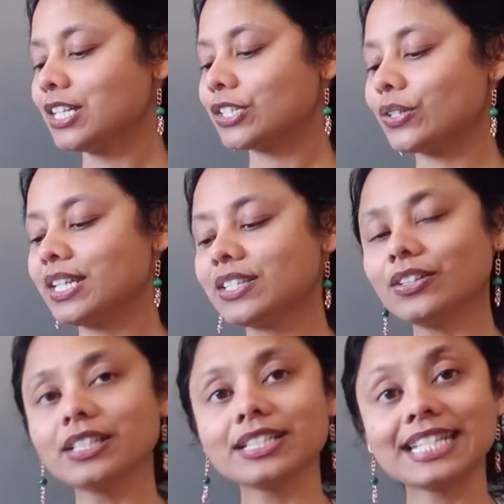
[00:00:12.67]
So these are
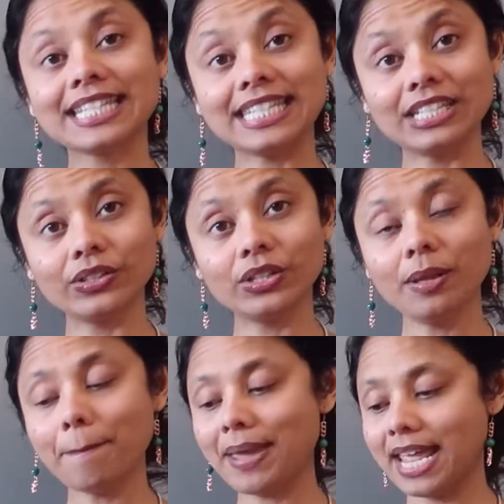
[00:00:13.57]
little
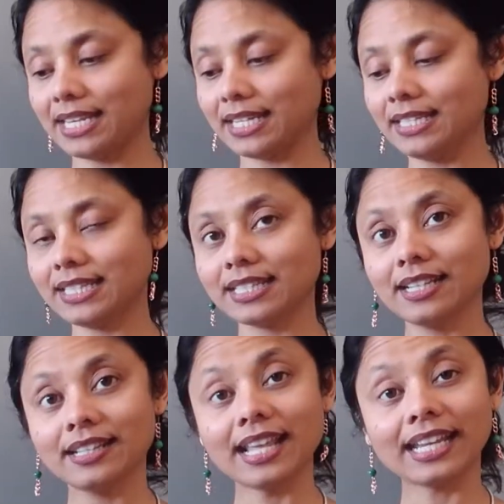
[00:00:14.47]
steel pendants
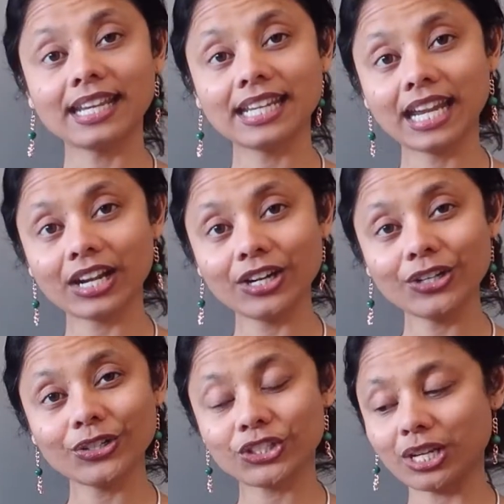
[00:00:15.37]
that can carry
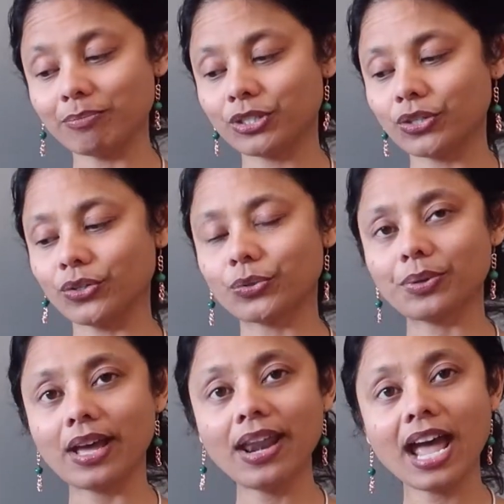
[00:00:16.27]
your gemstones
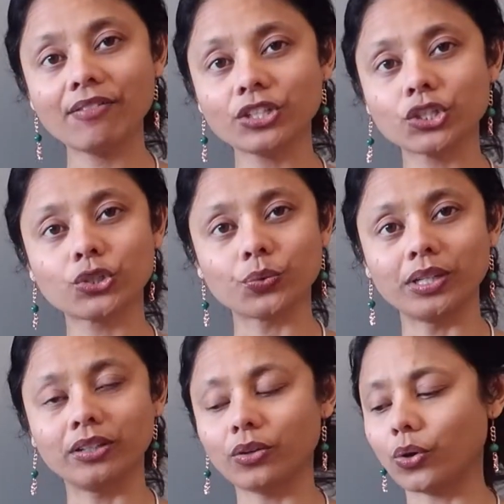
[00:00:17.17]
without having to
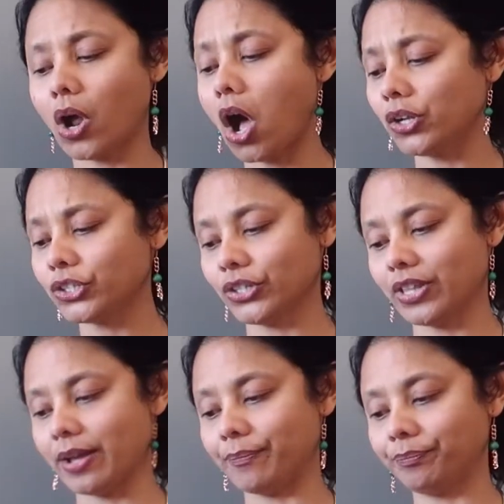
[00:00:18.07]
drill or alter
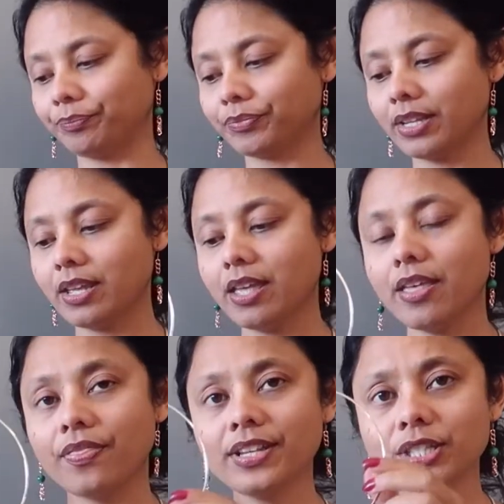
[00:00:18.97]
them.
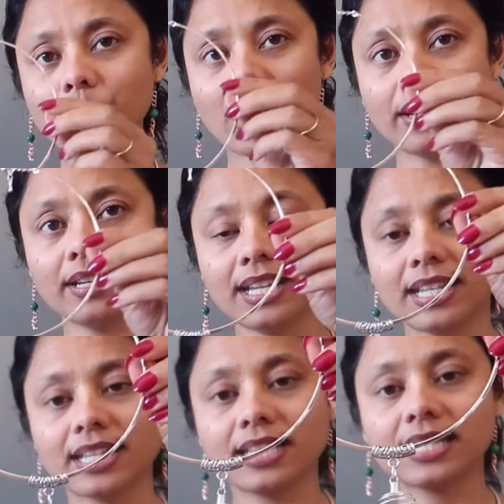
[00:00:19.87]
This one
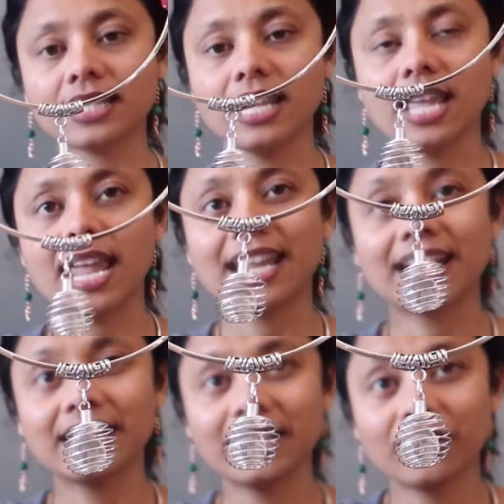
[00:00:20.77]
is a
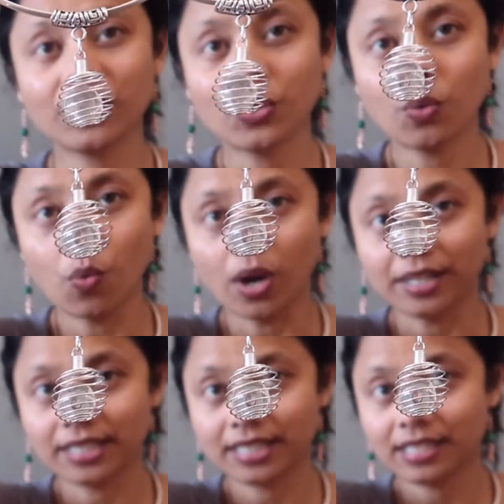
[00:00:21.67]
clear
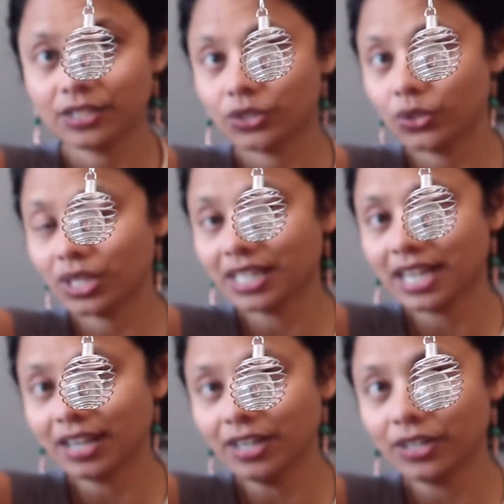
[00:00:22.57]
quartz, so you can
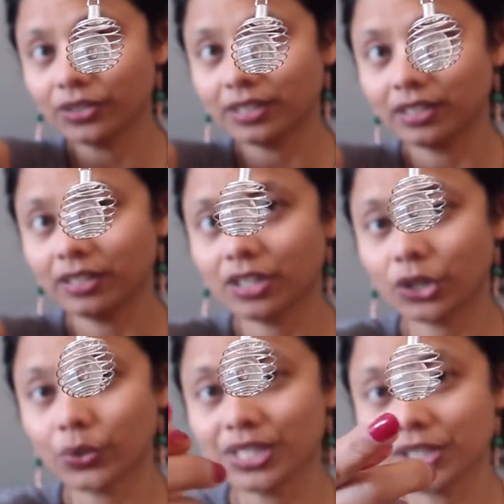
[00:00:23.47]
carry your little
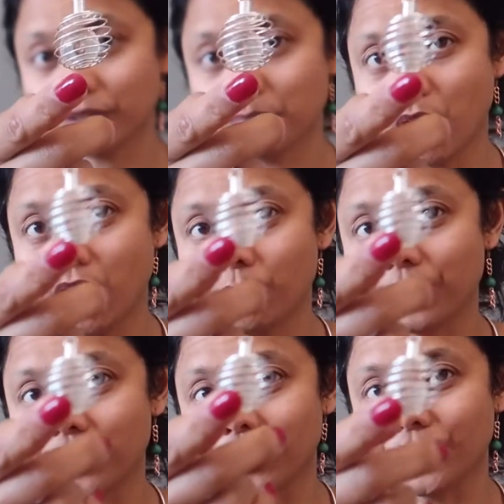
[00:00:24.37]
crystal ball
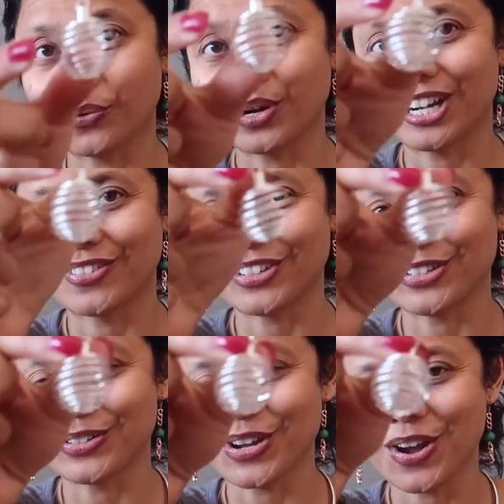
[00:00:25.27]
with you wherever
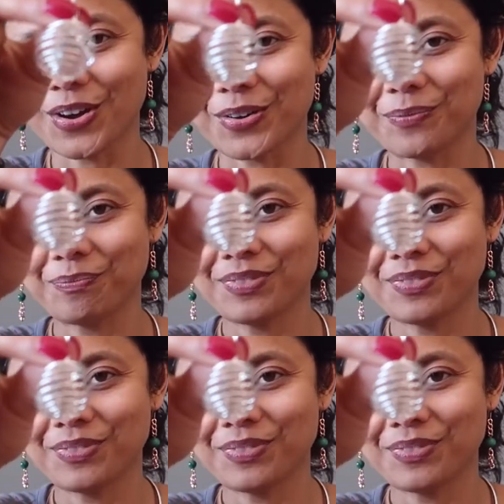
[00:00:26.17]
you go.